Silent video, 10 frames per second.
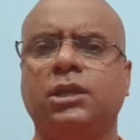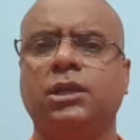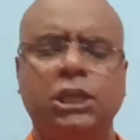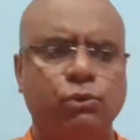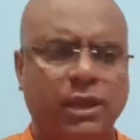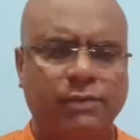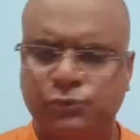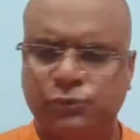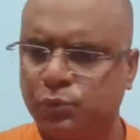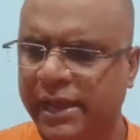You have
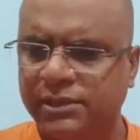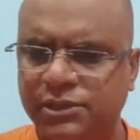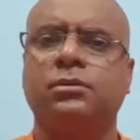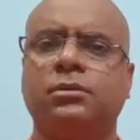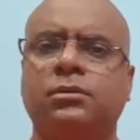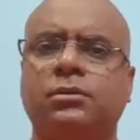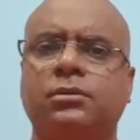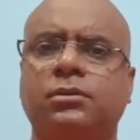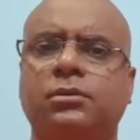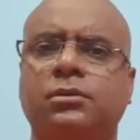two hands.
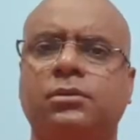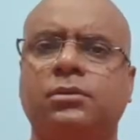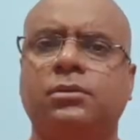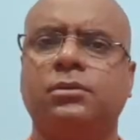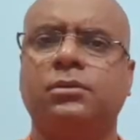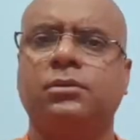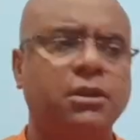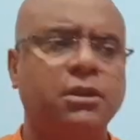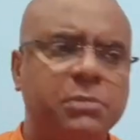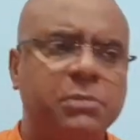There are
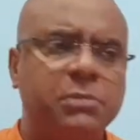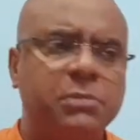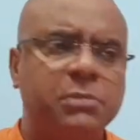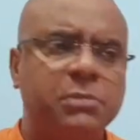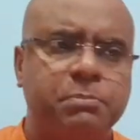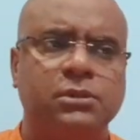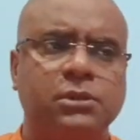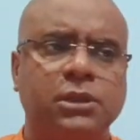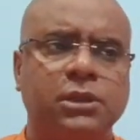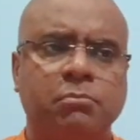millions of people
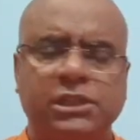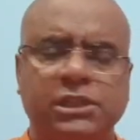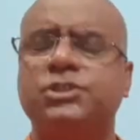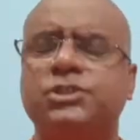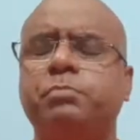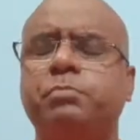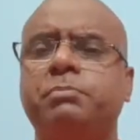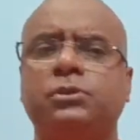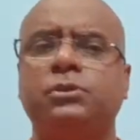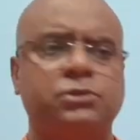
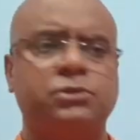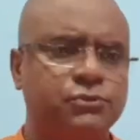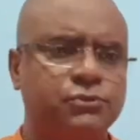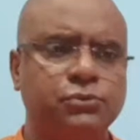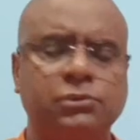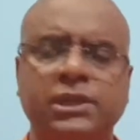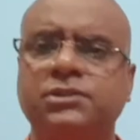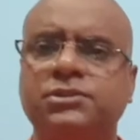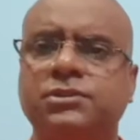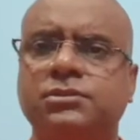who doesn't have two
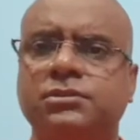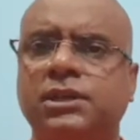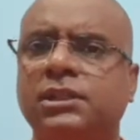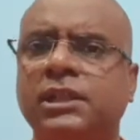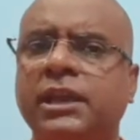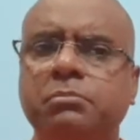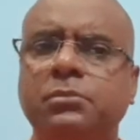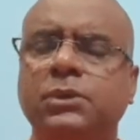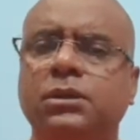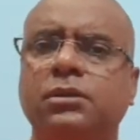legs, they are
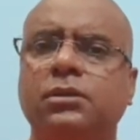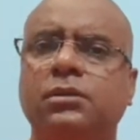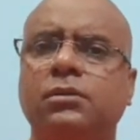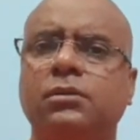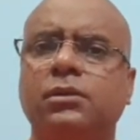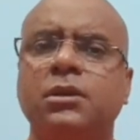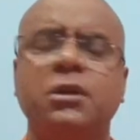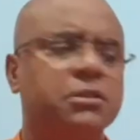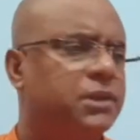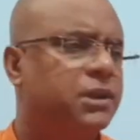lame.
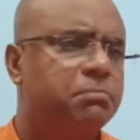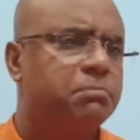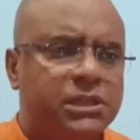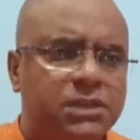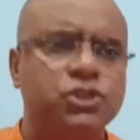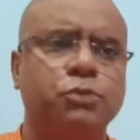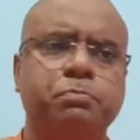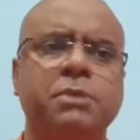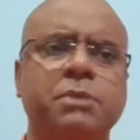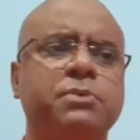There are millions of
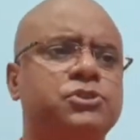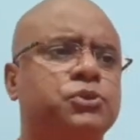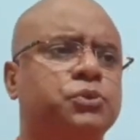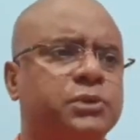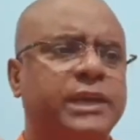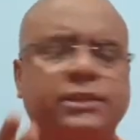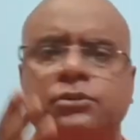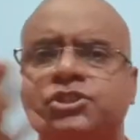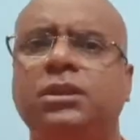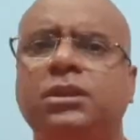people who cannot
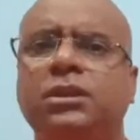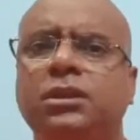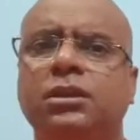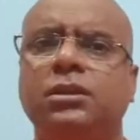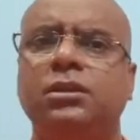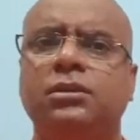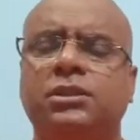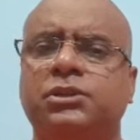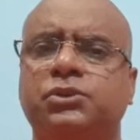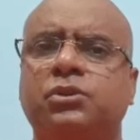see, they do
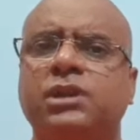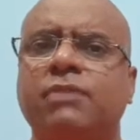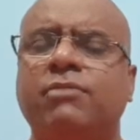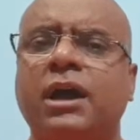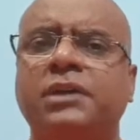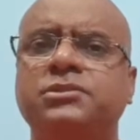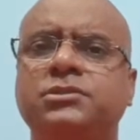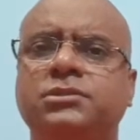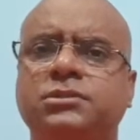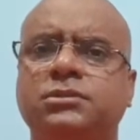not have eyes.
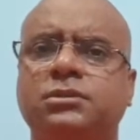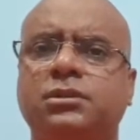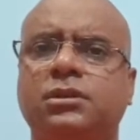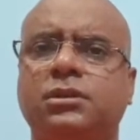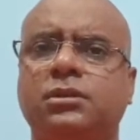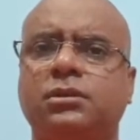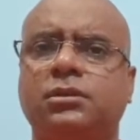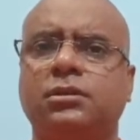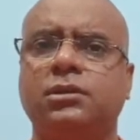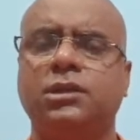
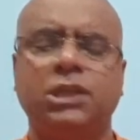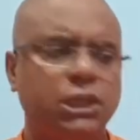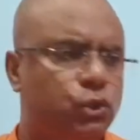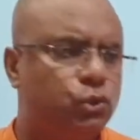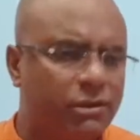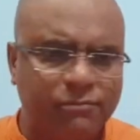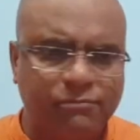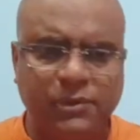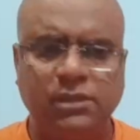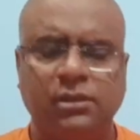You have
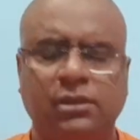everything.